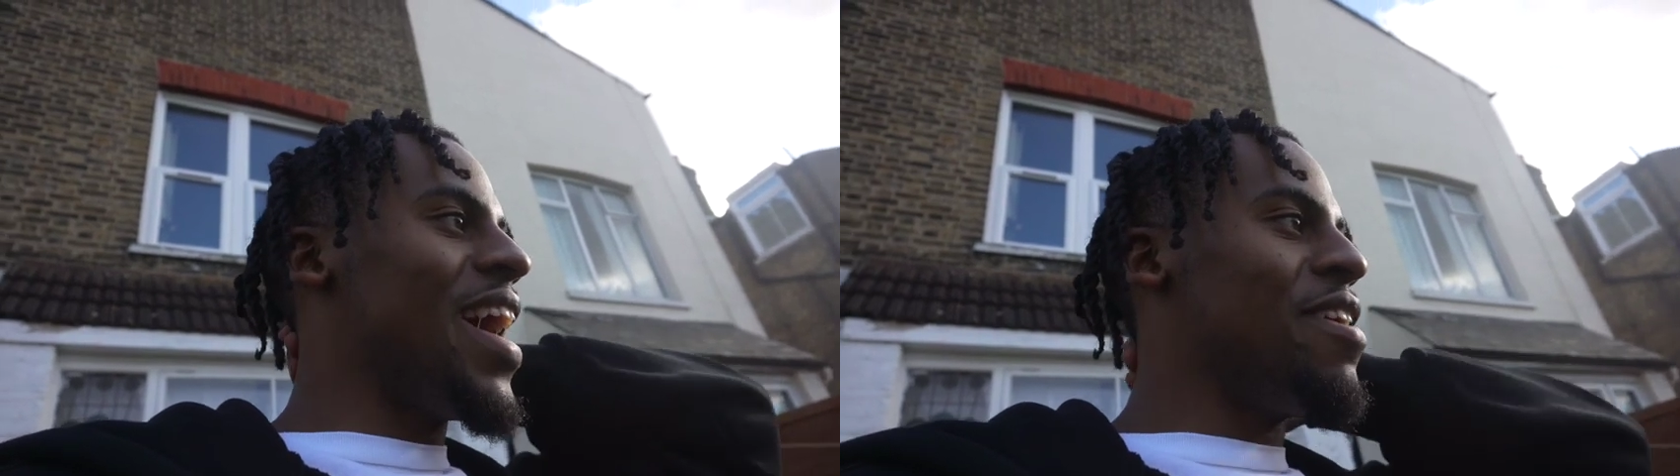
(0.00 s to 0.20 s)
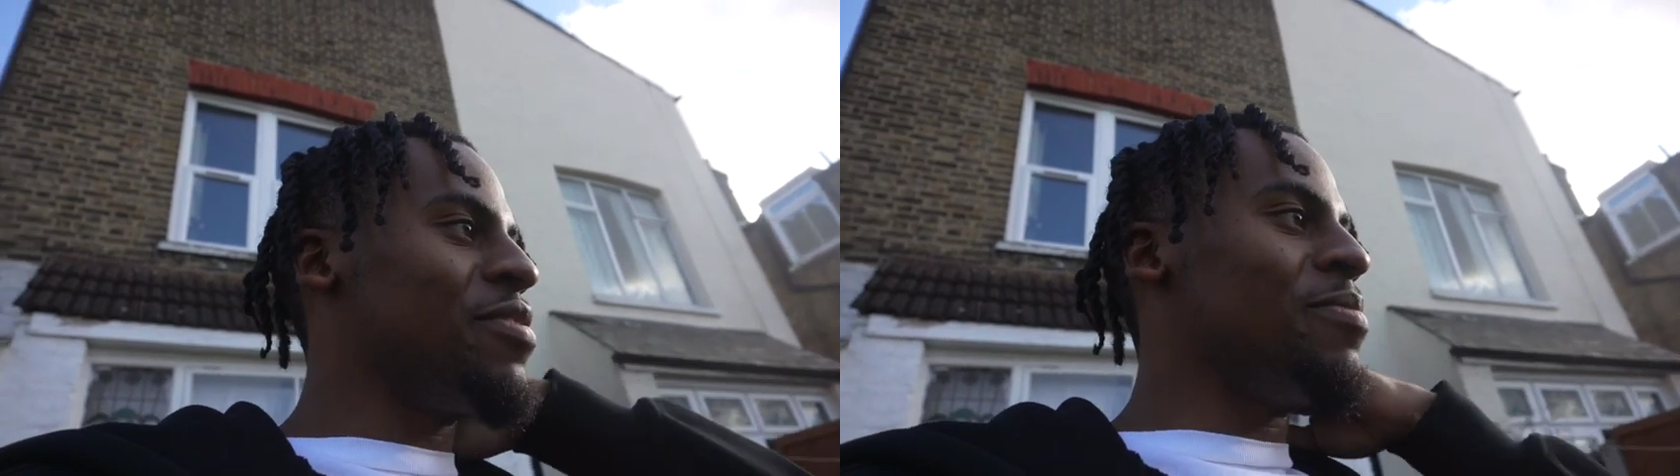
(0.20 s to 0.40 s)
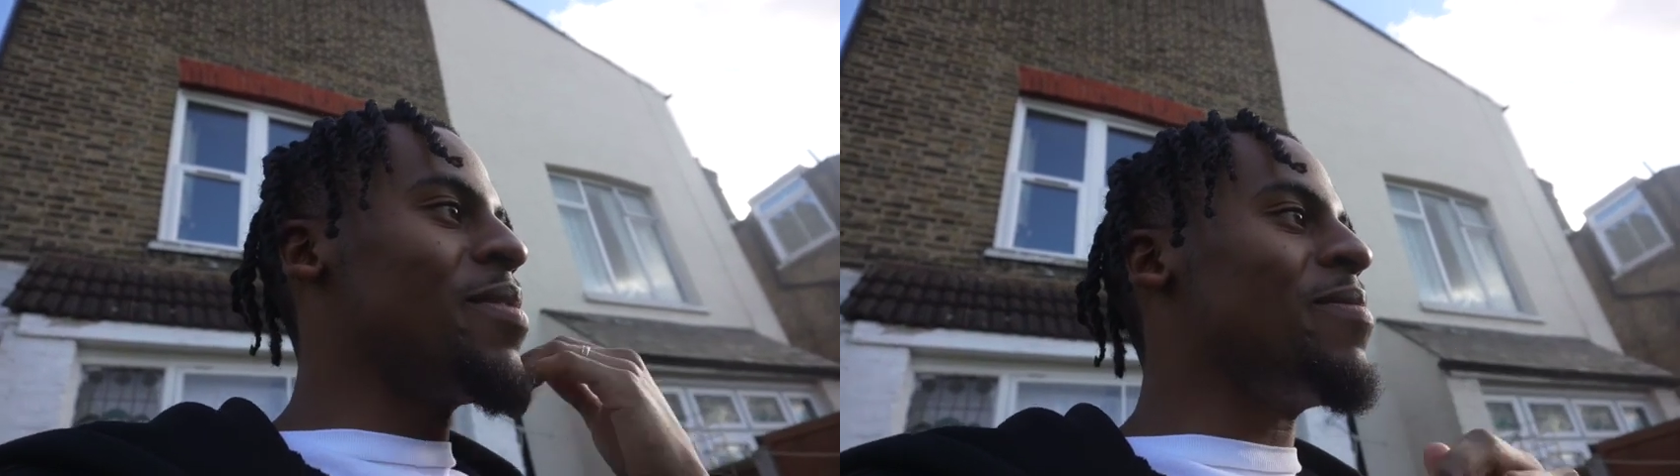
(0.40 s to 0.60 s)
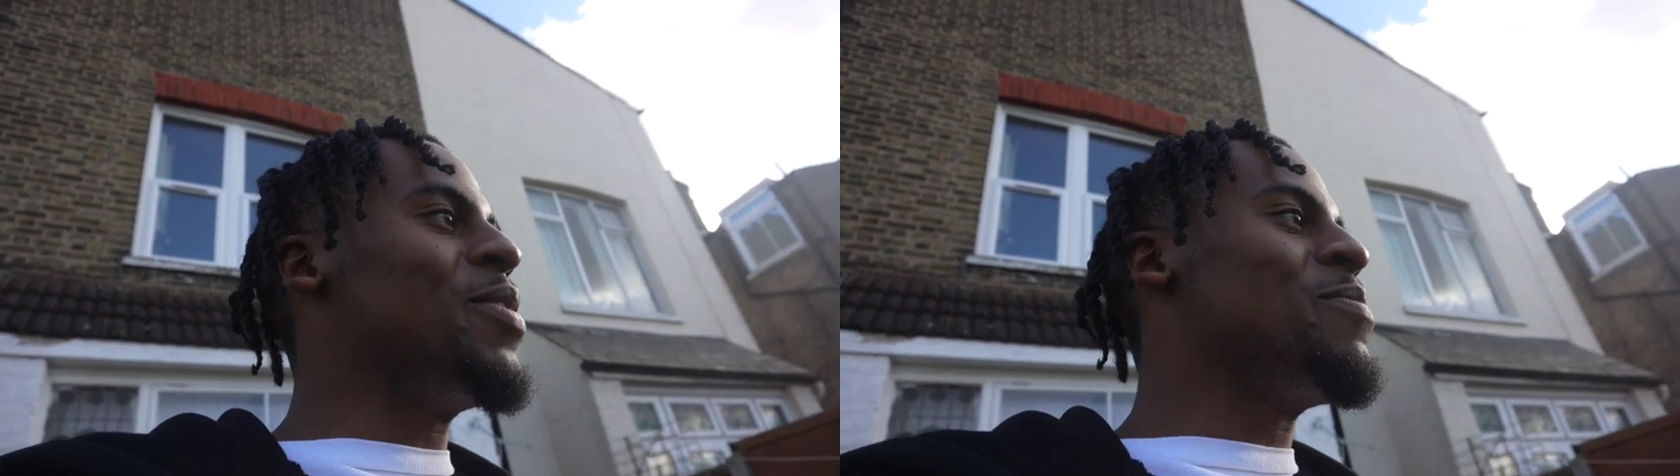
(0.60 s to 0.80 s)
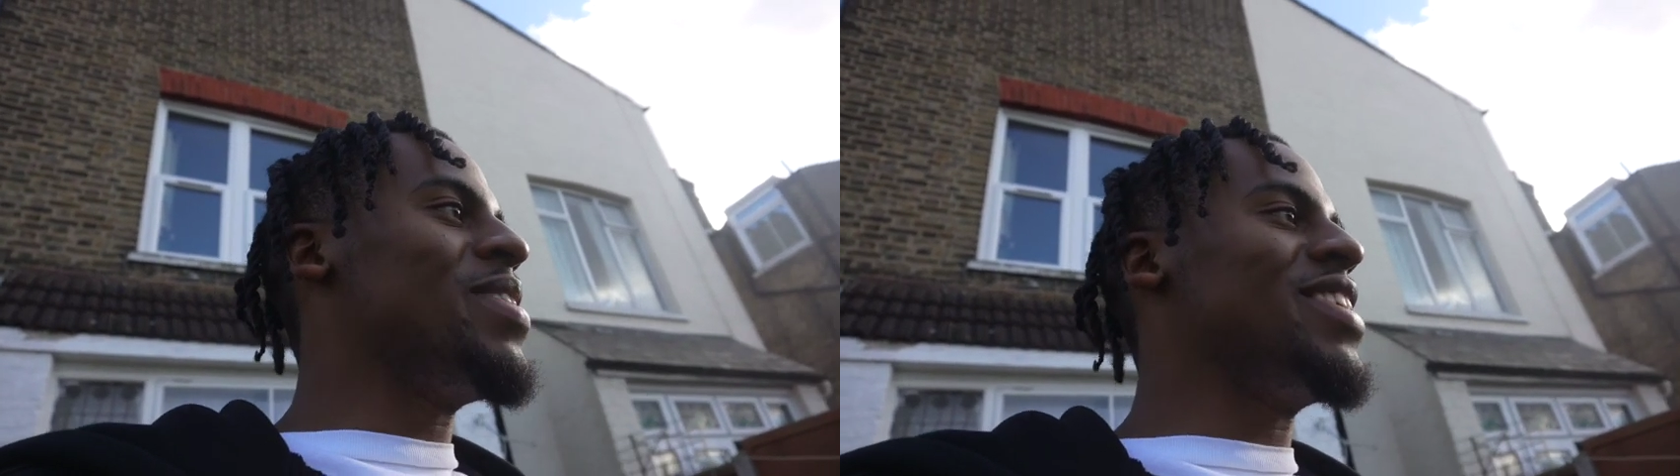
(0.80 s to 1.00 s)
I have to make my
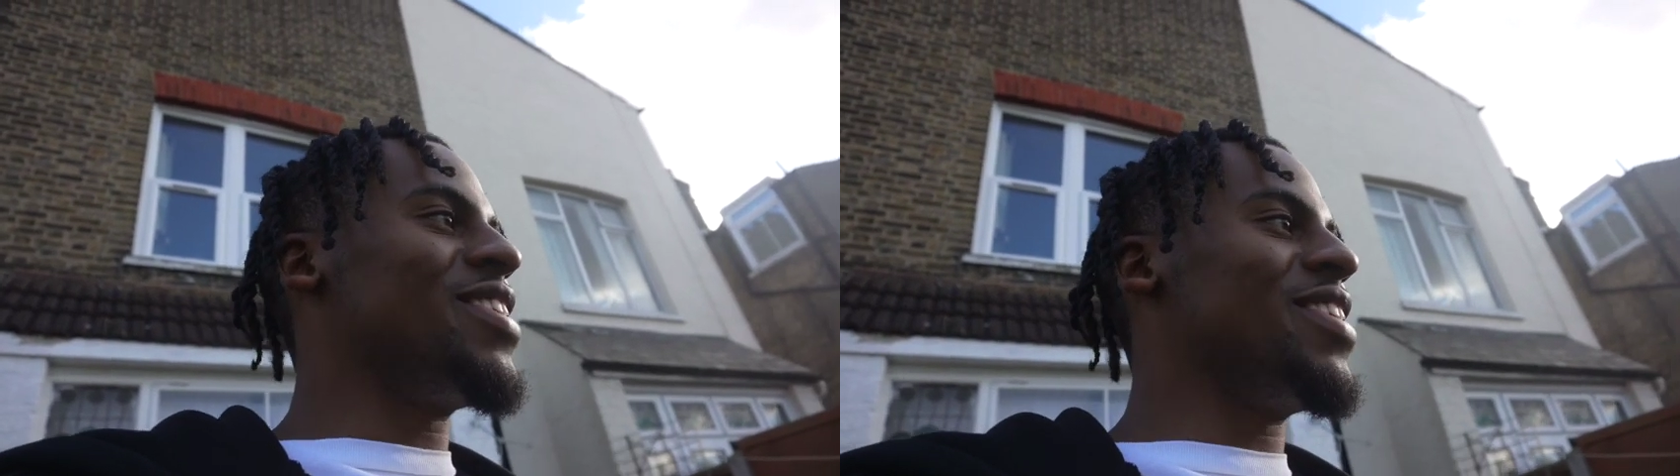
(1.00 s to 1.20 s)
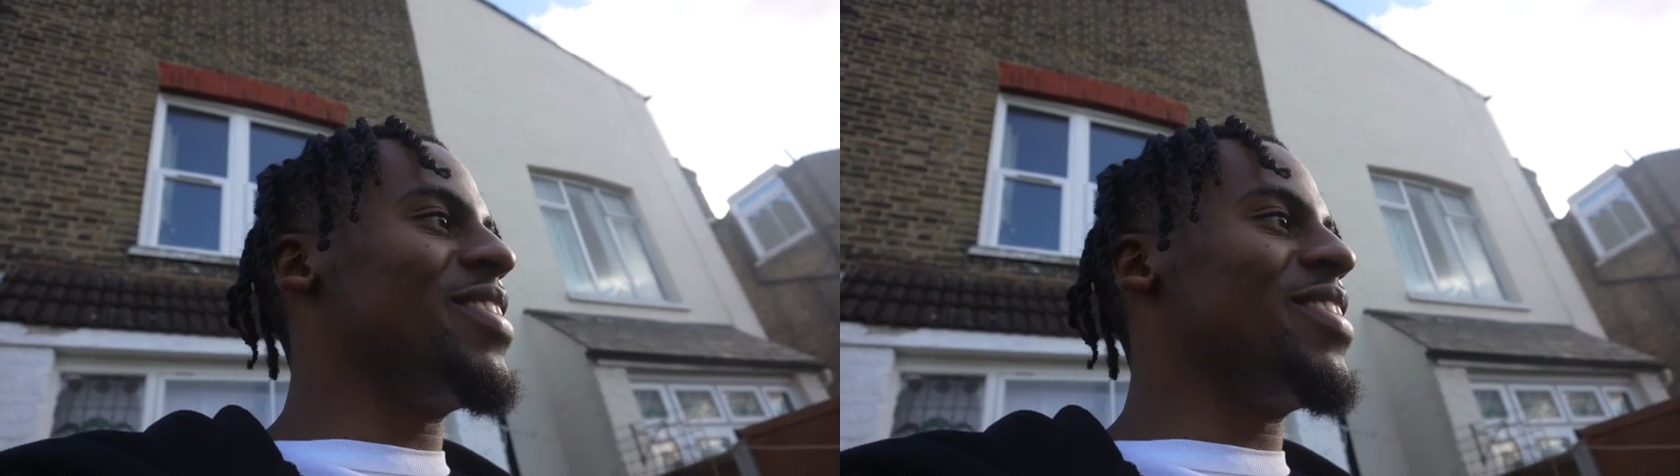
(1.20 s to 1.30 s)
own pizza.